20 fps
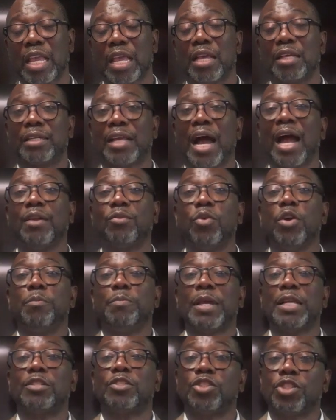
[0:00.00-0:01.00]
God,
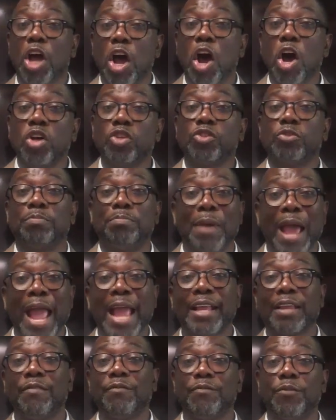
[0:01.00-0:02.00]
we've been tossed
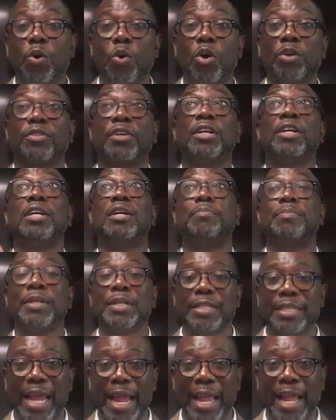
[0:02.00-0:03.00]
back and forth, up
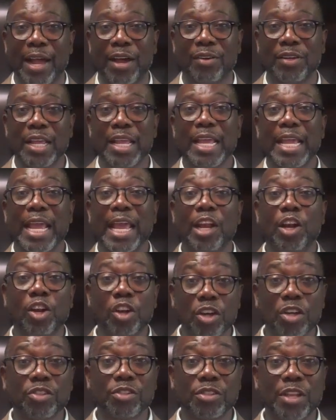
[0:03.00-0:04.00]
and down. It
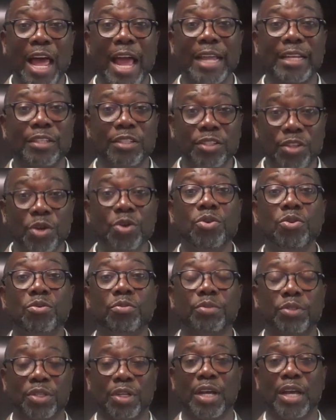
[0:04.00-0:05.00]
looks like
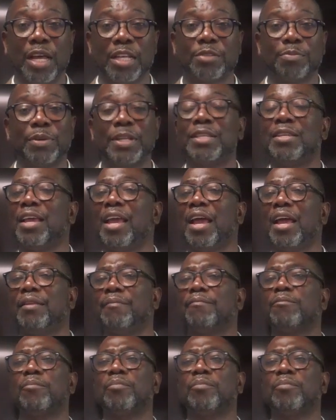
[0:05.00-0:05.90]
doom to us, but yet